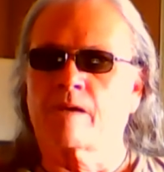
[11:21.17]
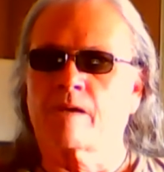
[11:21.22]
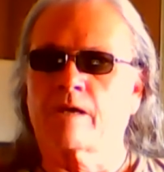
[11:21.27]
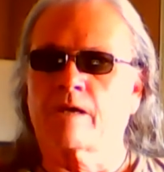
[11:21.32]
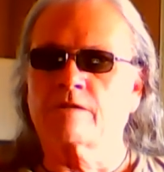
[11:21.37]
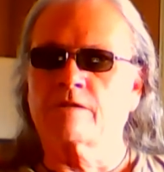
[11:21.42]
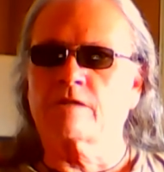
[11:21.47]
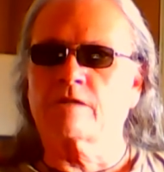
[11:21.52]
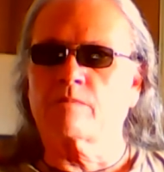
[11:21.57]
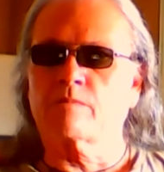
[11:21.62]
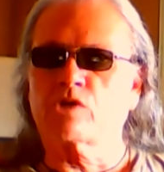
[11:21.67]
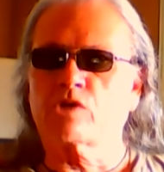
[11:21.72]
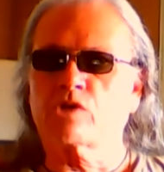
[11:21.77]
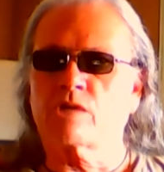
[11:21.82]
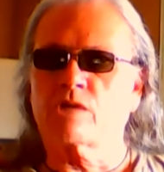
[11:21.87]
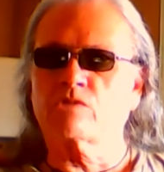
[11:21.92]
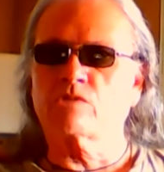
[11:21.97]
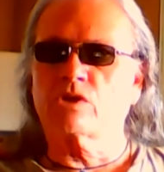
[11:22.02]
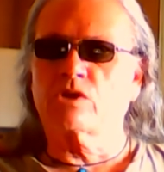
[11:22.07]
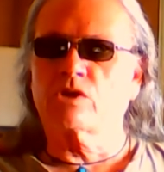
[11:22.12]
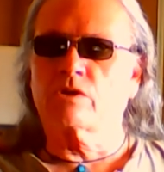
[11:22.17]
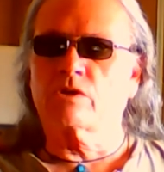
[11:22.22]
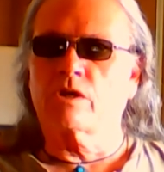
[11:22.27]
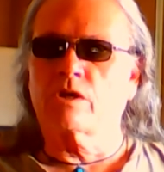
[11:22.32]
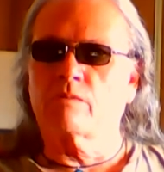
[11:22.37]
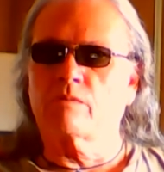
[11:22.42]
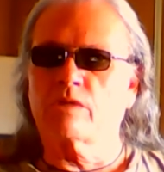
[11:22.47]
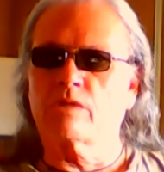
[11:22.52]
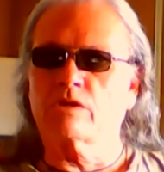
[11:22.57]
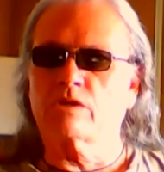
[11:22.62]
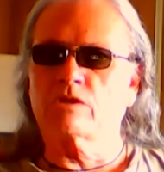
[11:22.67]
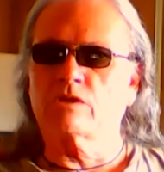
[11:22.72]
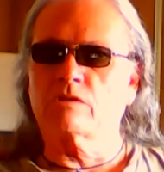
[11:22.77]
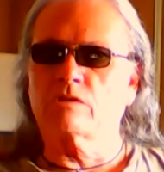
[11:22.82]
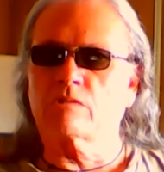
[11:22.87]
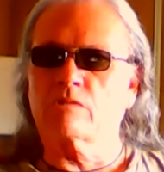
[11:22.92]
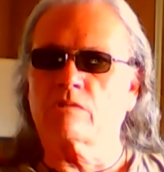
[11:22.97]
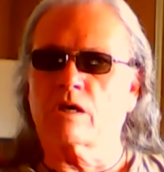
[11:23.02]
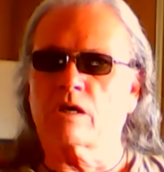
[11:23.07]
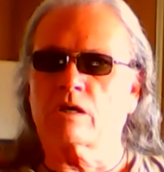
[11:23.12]
And sometimes they'll come into
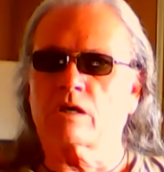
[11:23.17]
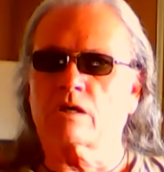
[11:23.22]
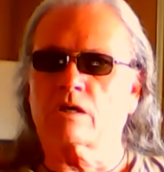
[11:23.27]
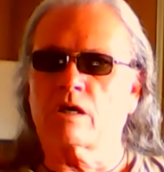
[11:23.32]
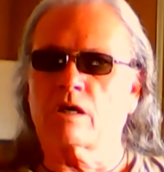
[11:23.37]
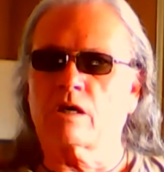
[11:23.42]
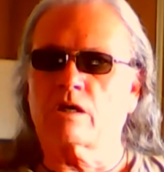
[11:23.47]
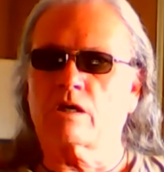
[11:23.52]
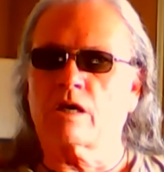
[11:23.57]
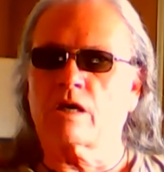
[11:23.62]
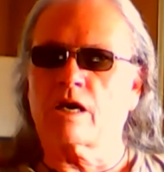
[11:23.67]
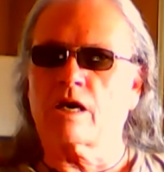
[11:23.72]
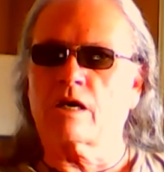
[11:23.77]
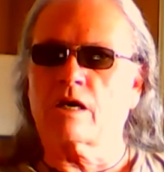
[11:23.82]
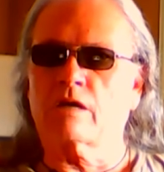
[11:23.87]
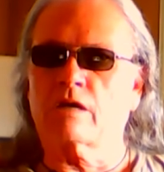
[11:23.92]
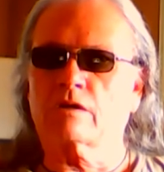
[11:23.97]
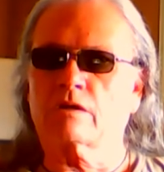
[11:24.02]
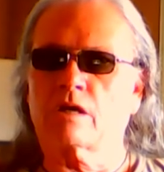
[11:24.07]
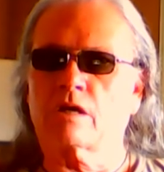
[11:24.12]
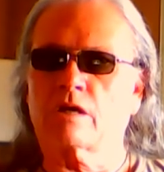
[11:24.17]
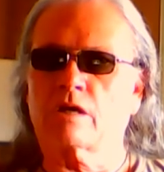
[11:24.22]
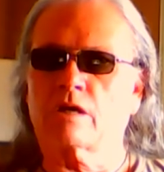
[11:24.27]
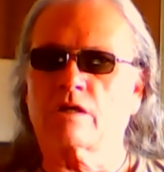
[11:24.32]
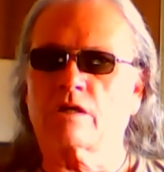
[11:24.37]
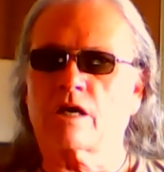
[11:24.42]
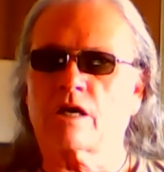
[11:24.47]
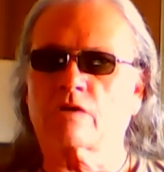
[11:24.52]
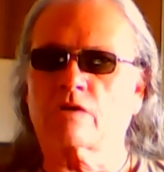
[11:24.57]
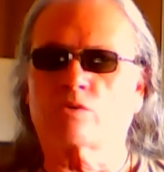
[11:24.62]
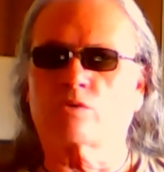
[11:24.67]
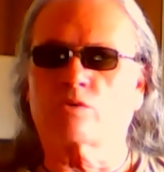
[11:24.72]
contact